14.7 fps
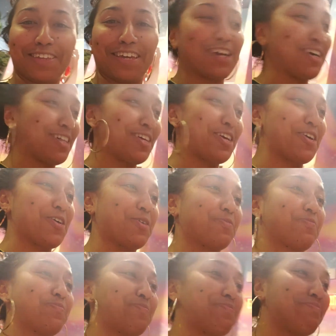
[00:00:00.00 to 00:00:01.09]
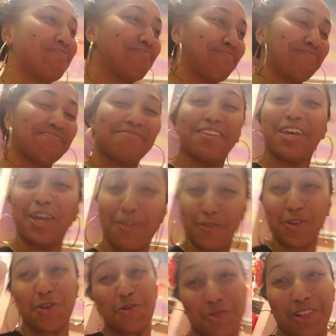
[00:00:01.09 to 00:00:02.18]
thing clear. If
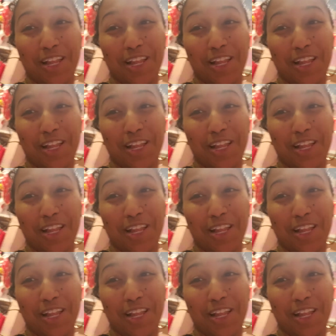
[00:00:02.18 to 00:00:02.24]
you